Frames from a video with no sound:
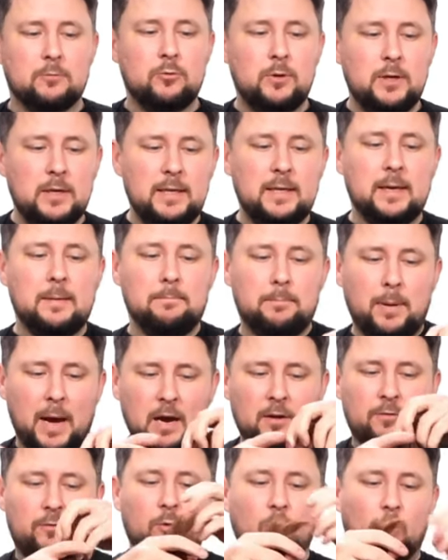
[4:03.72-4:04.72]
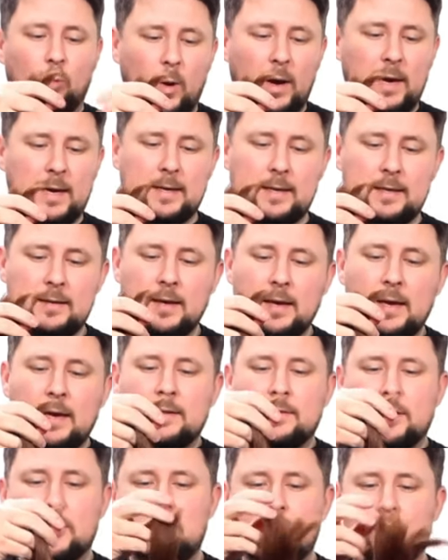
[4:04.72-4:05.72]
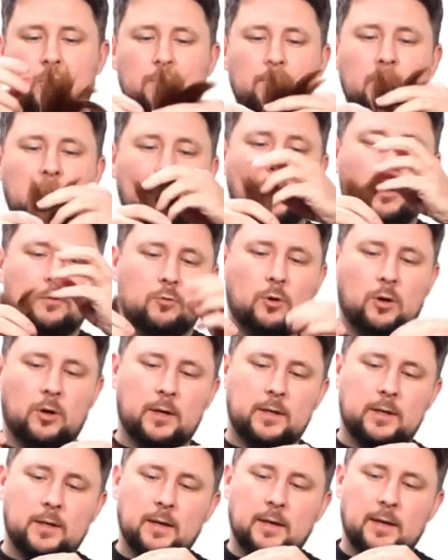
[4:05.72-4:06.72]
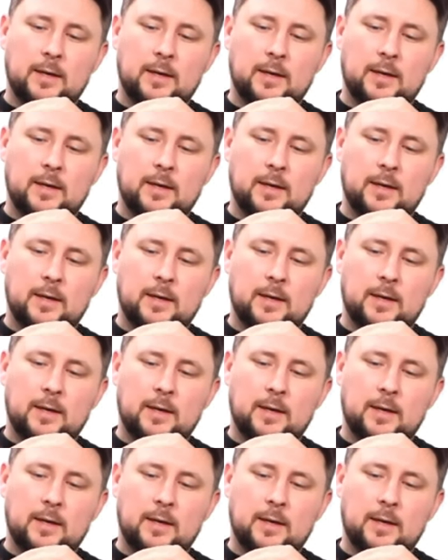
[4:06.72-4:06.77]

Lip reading: a really impactful way that you can be like, right,